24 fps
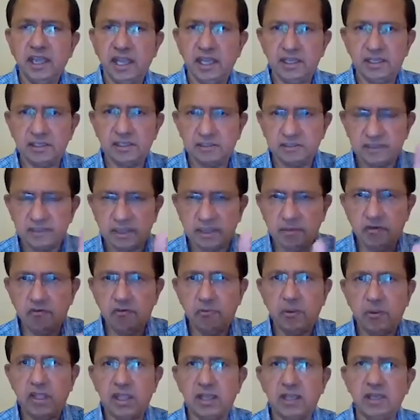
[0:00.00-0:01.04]
In some
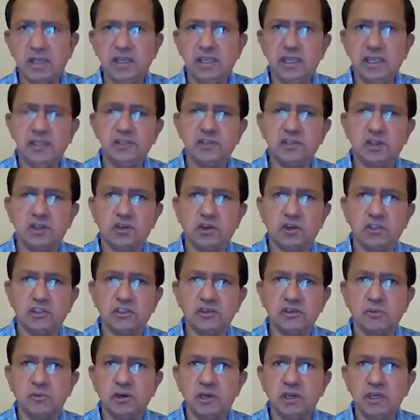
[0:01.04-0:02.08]
of my colleagues
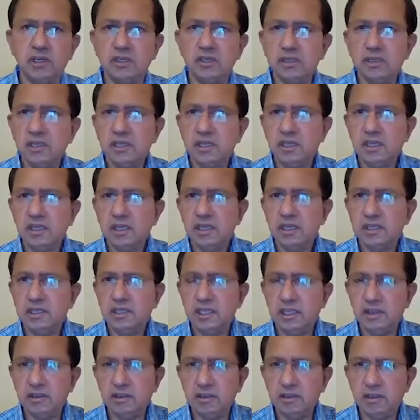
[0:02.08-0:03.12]
across the world,
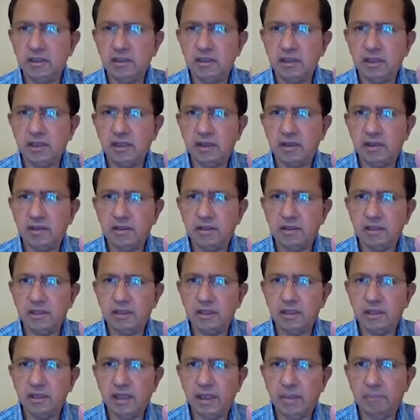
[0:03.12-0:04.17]
the
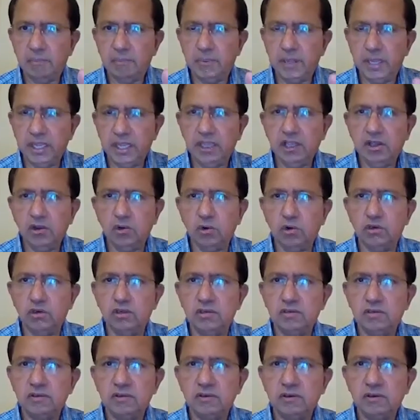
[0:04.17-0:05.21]
being good
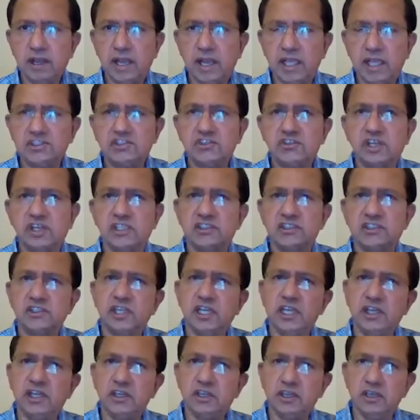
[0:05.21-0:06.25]
has
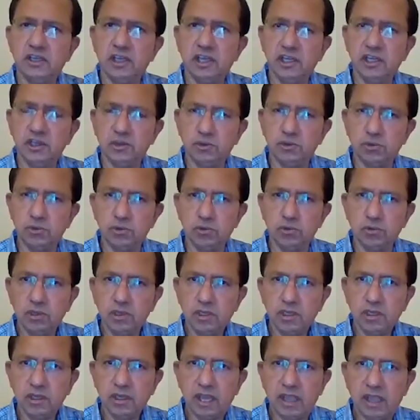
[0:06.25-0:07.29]
translated into
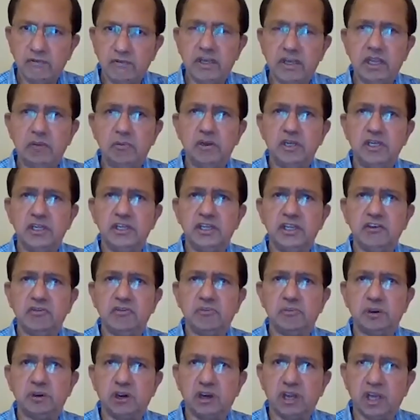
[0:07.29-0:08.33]
availability
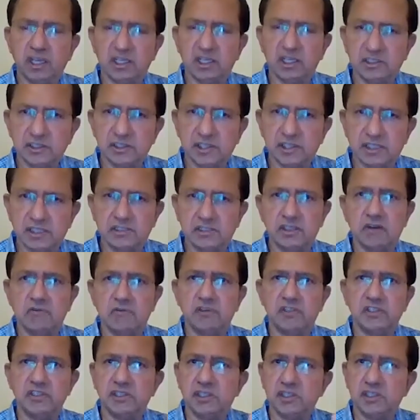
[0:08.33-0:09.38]
of products and
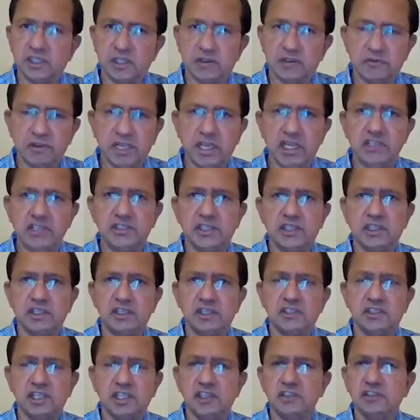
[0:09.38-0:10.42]
services and various
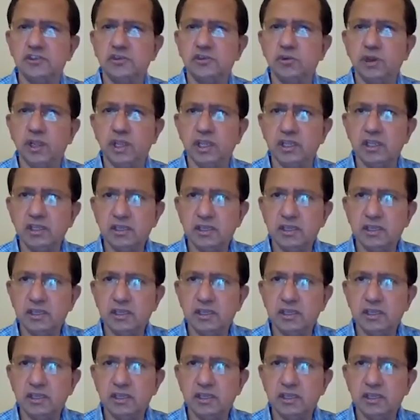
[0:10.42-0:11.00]
other things during